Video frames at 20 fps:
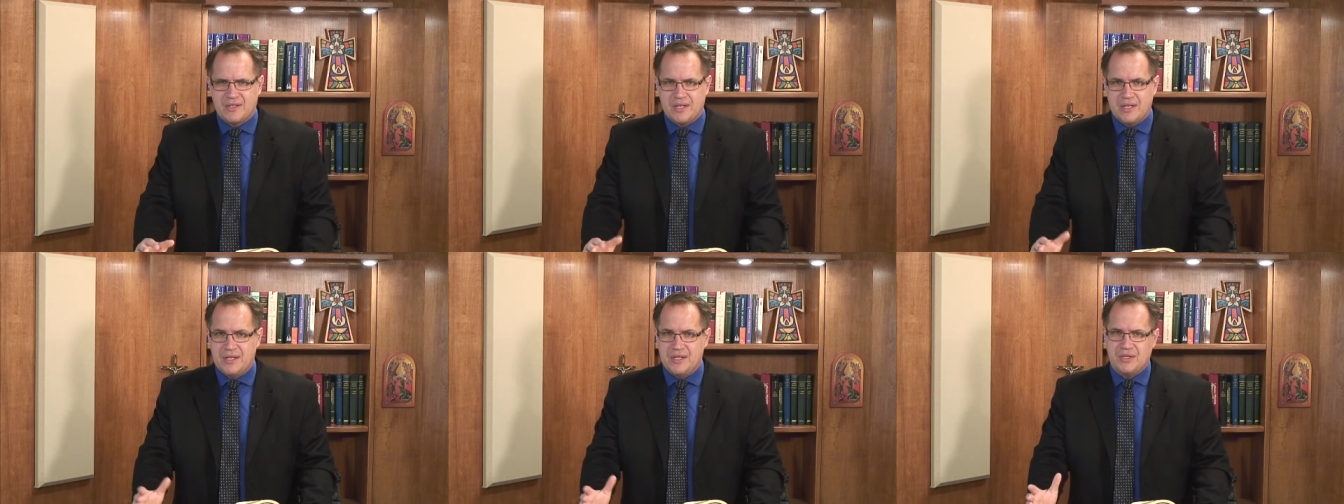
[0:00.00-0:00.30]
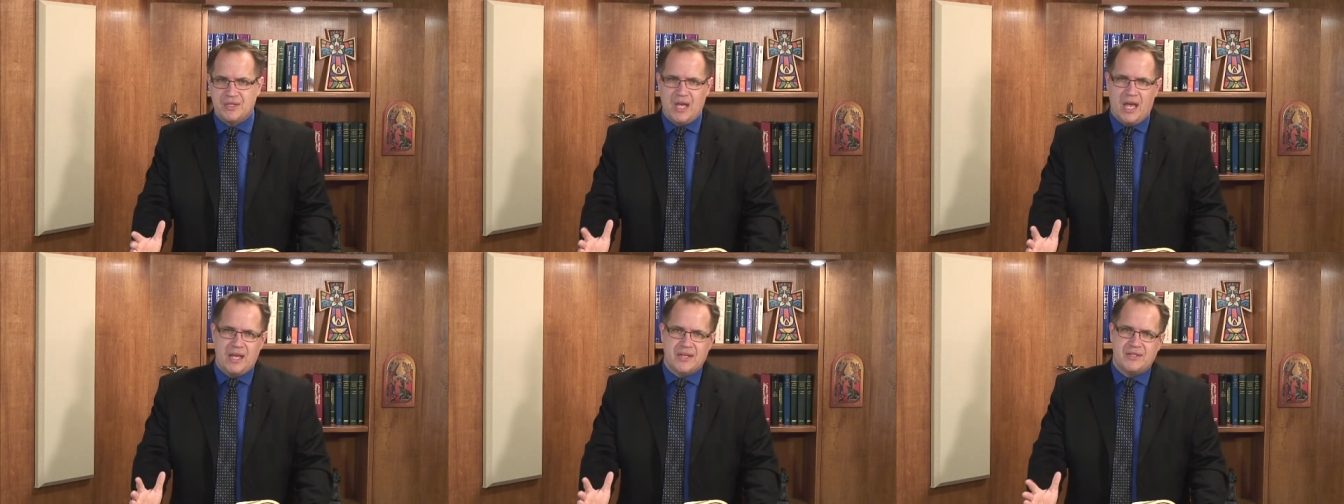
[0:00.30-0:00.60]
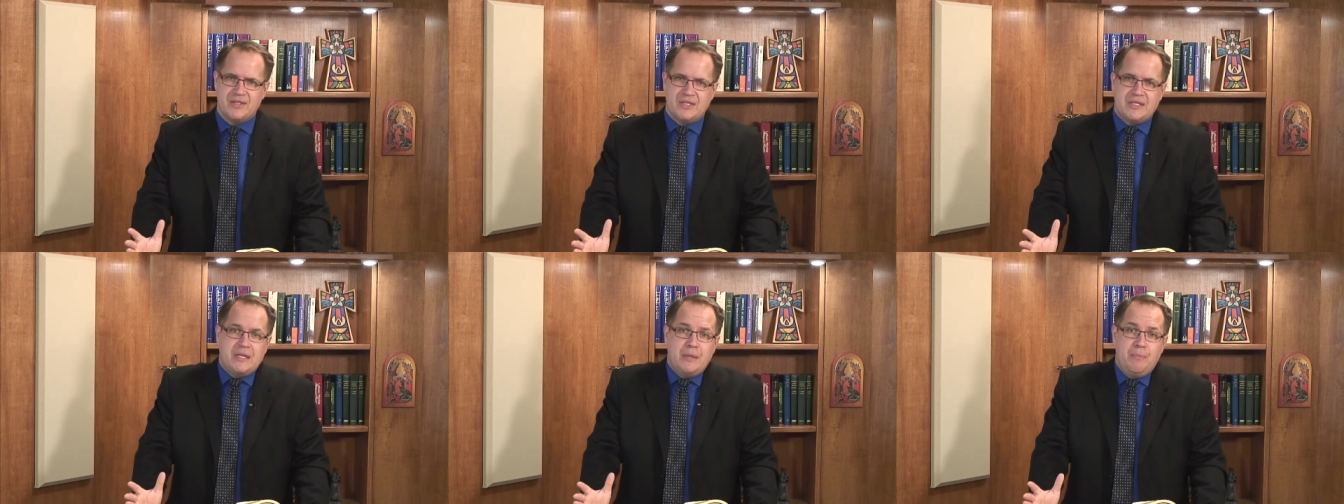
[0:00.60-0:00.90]
is as
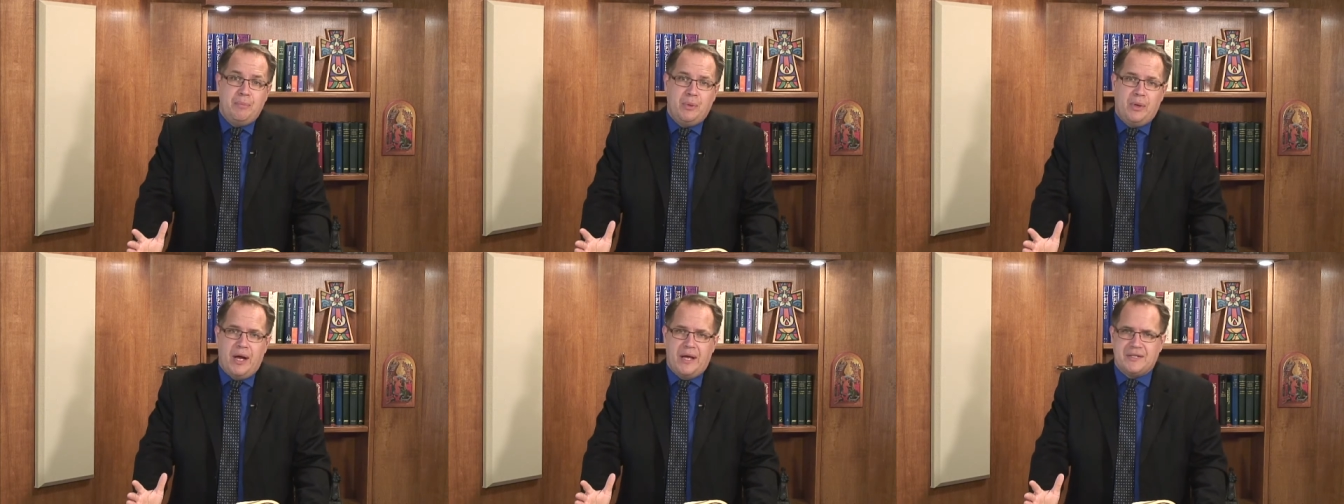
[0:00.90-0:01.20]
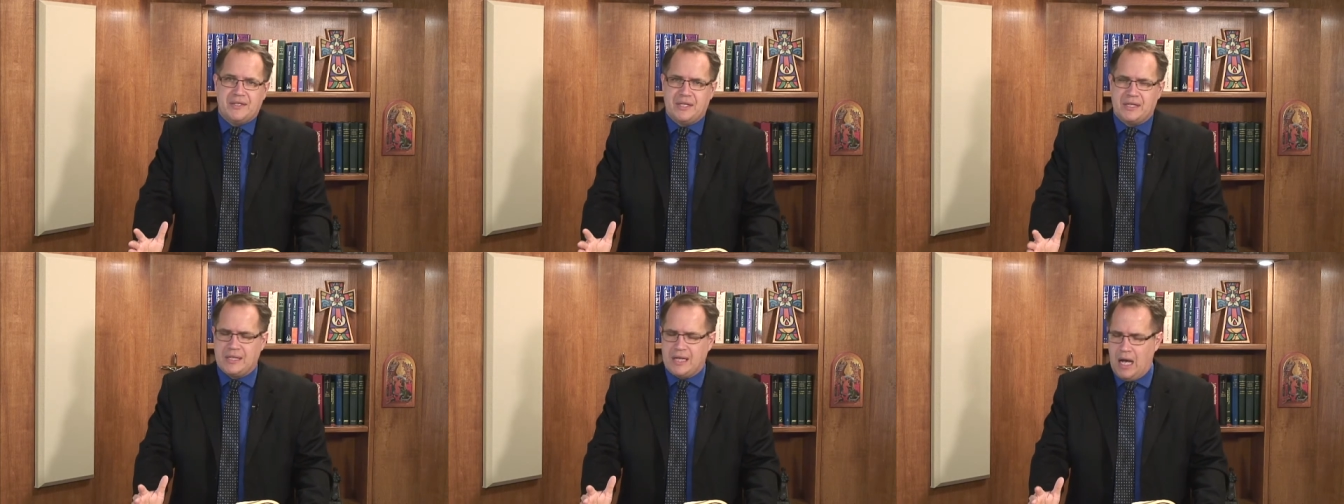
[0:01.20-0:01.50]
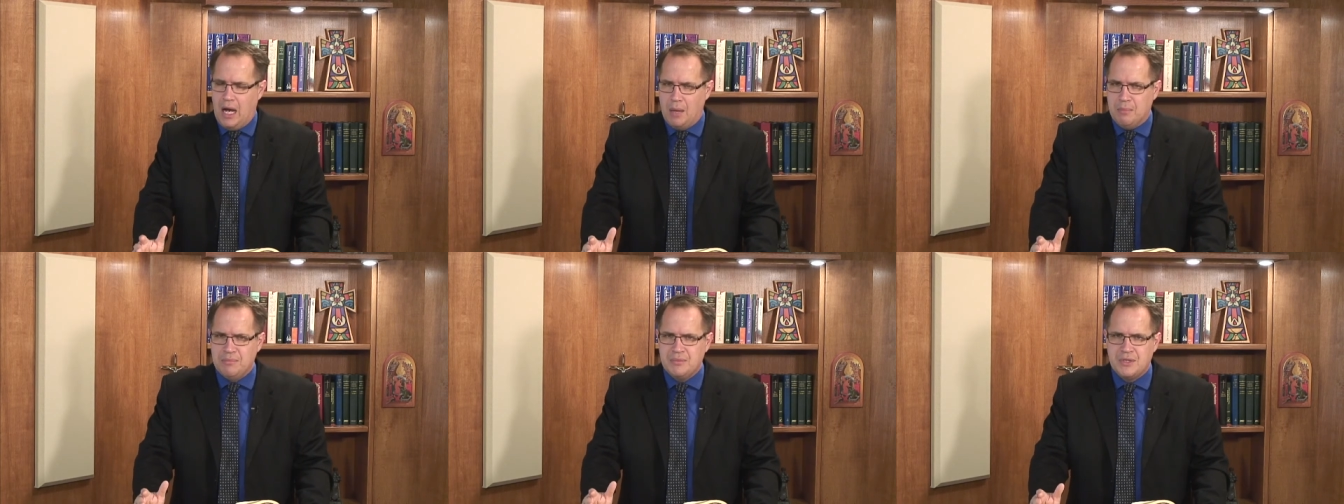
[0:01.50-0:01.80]
simple as it
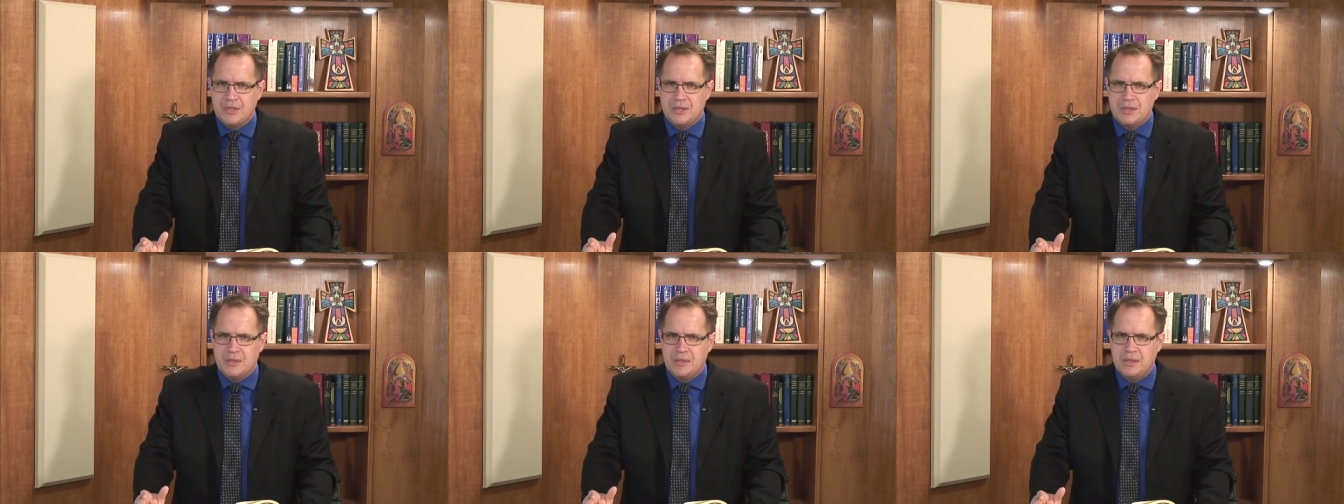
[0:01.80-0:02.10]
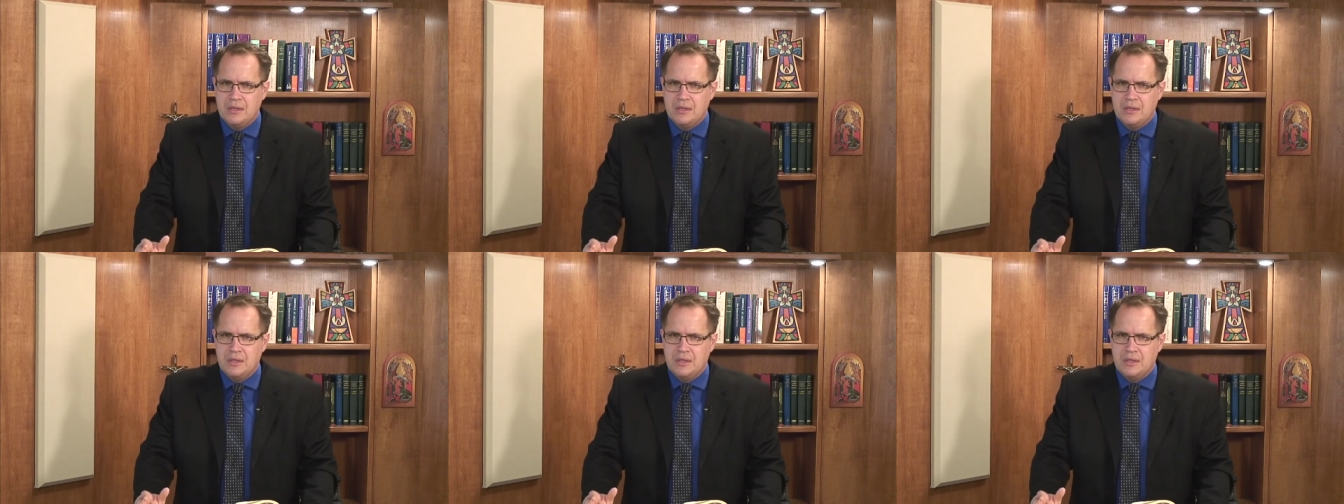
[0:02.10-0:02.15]
comes.